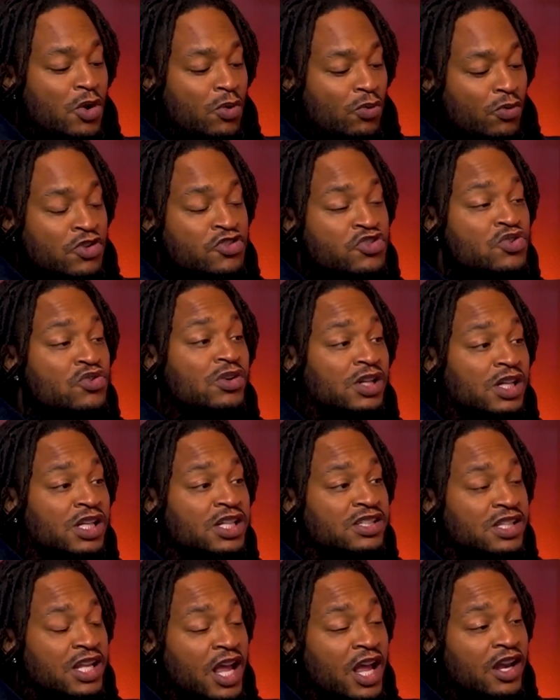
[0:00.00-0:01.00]
Once you
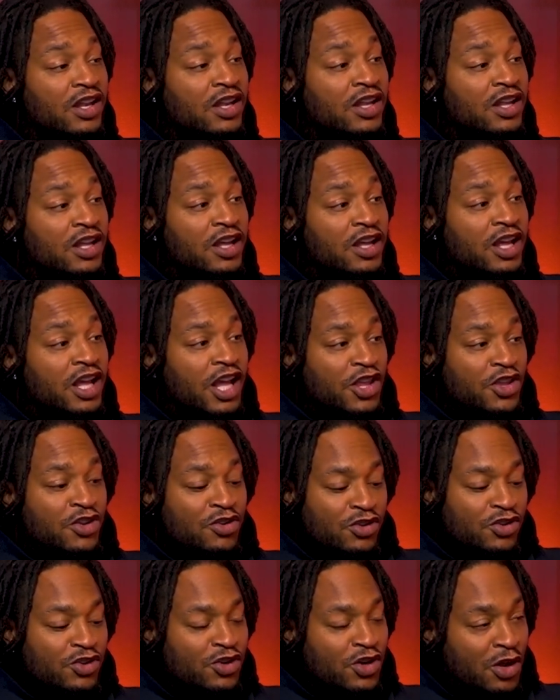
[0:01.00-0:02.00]
clinch that, and
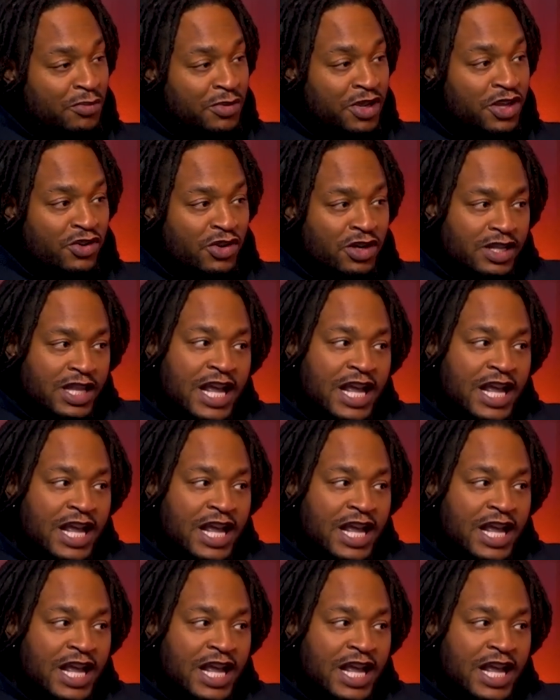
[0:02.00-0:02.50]
you know what I mean.